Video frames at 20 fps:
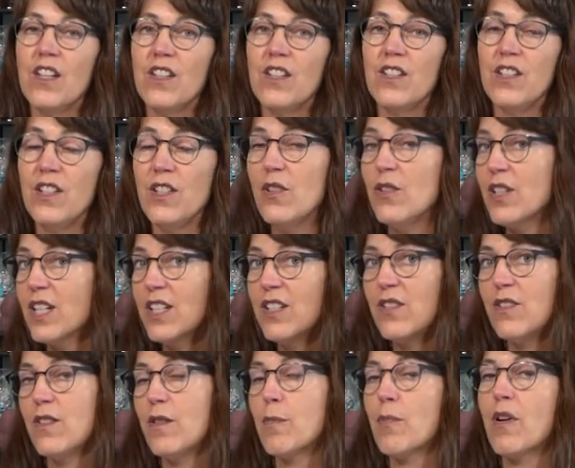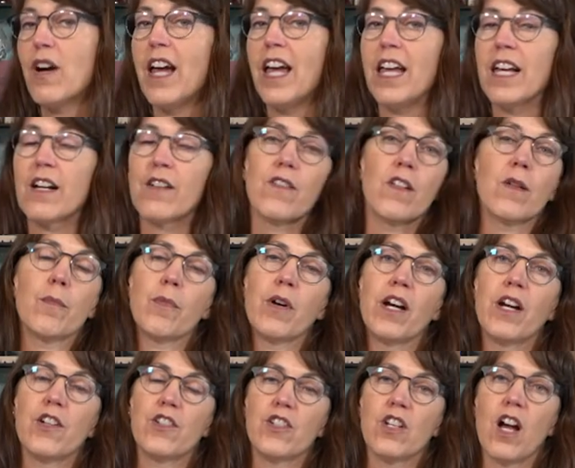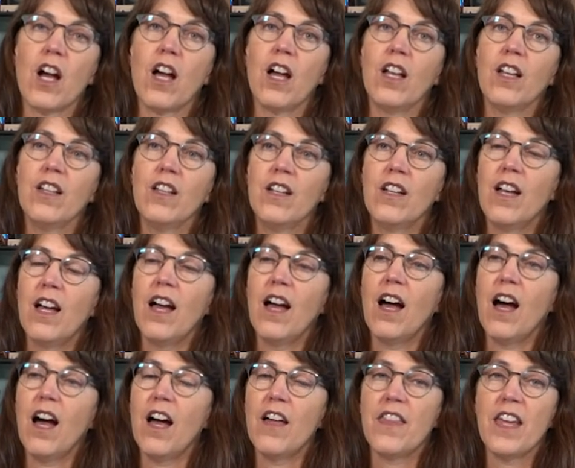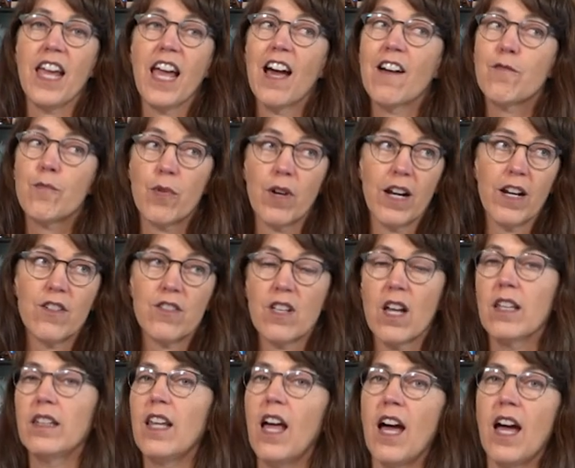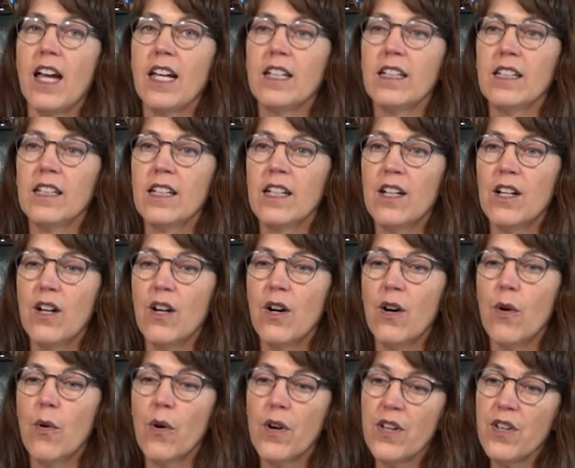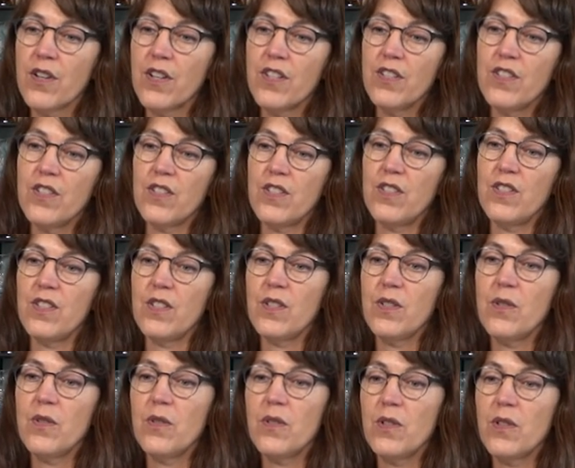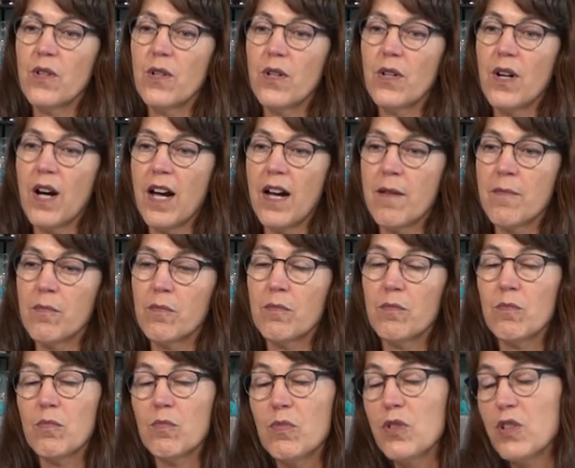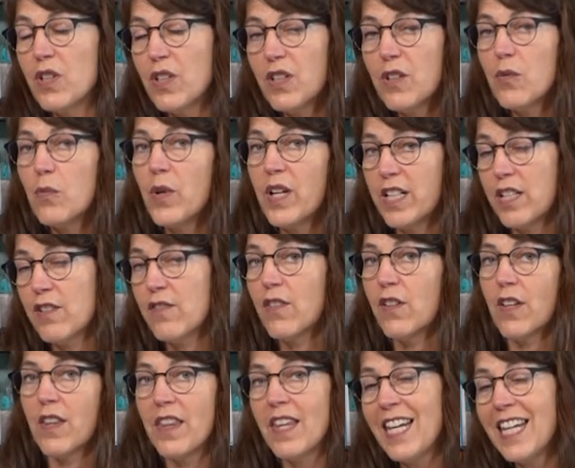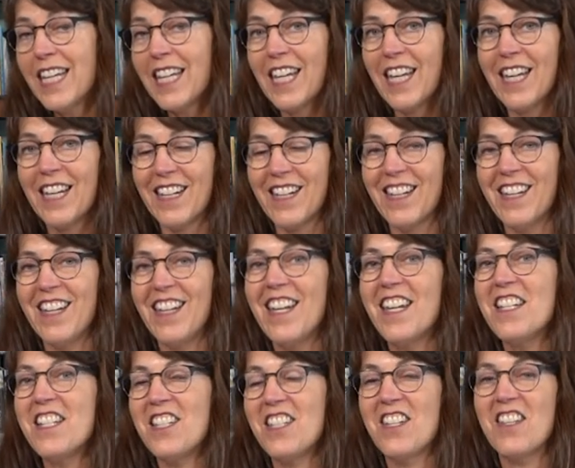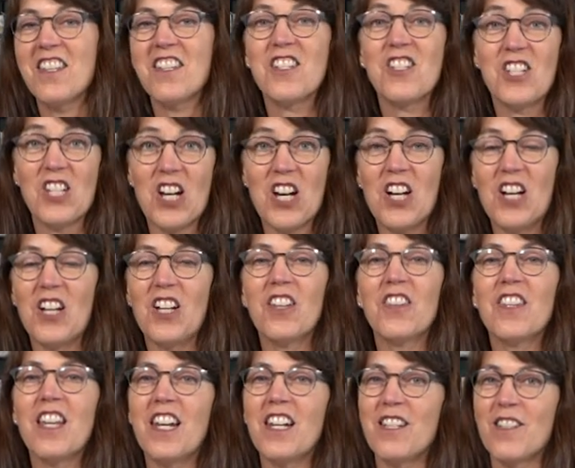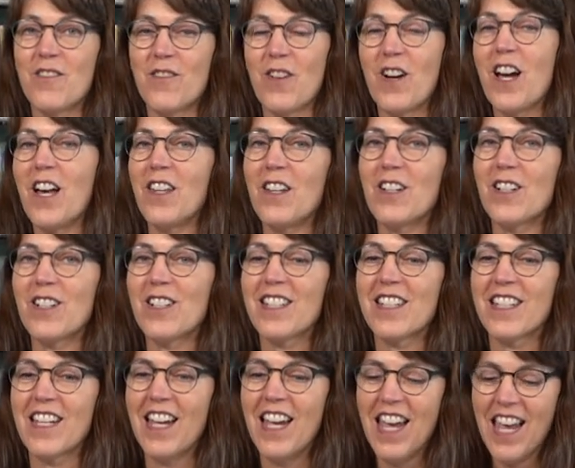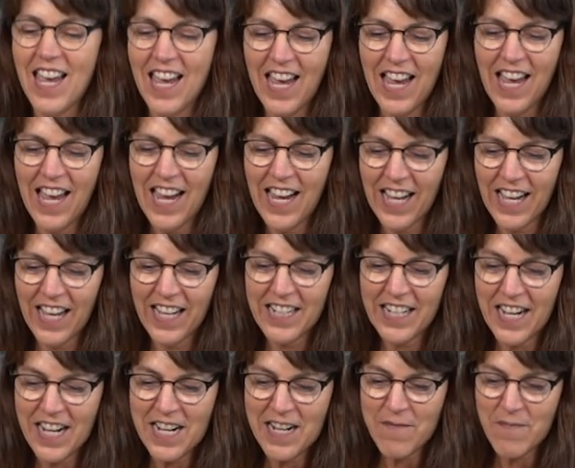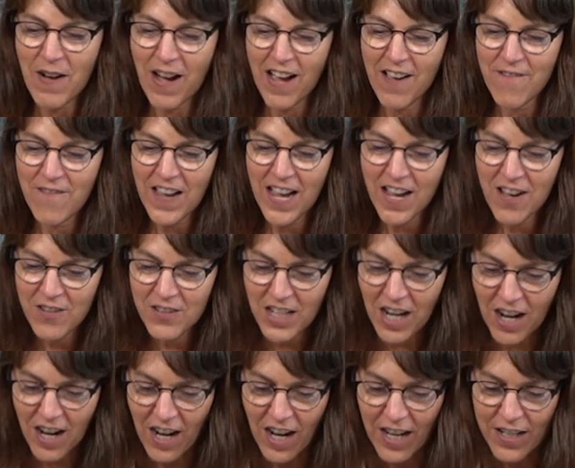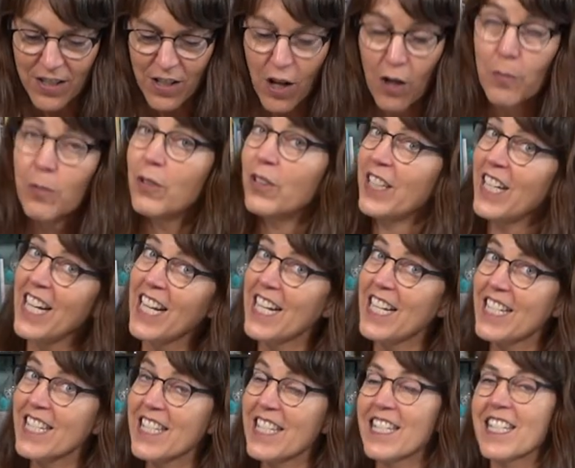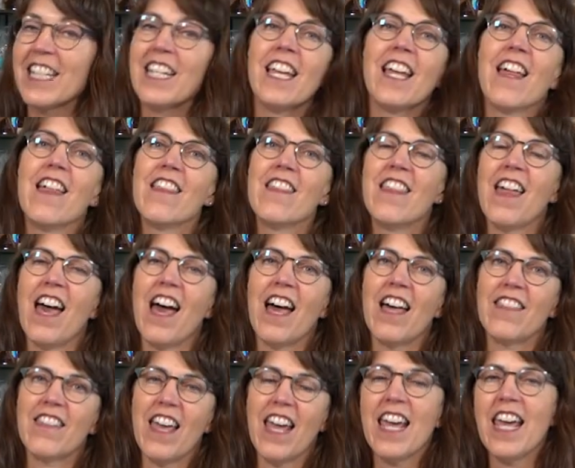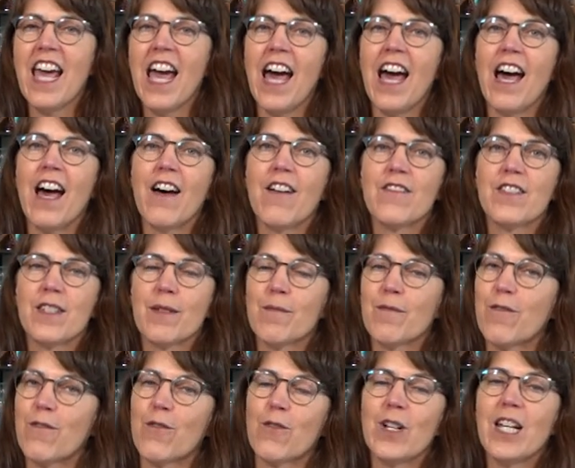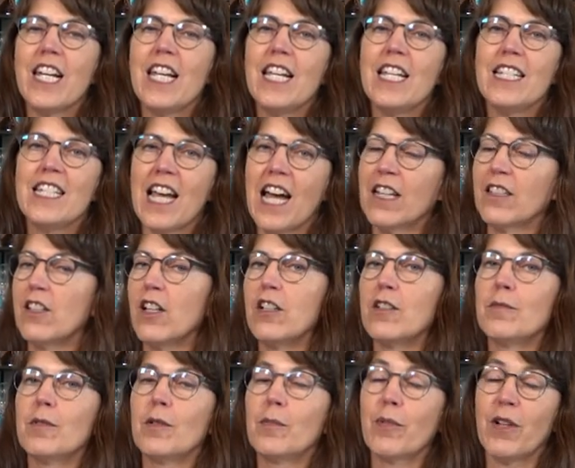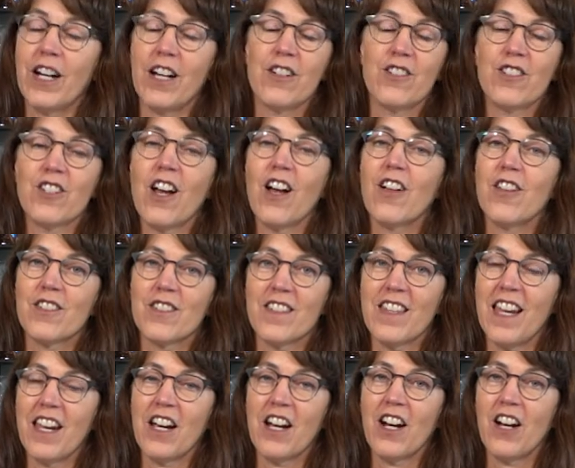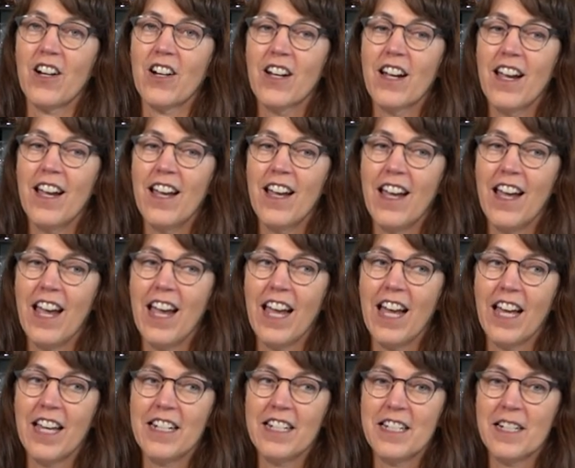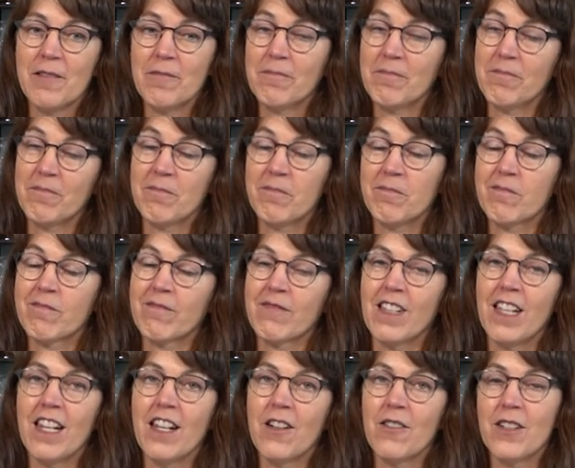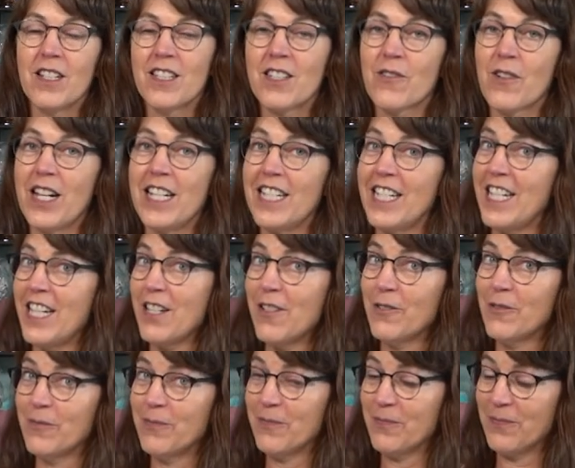You can do the praying over the prayer shawl. They have prayers online, or you can just do your good wishful thinking into the shawl that is for others. And I found on Noble Knits that they have some free downloadable prayer shawls there. And, you know, it's great to do.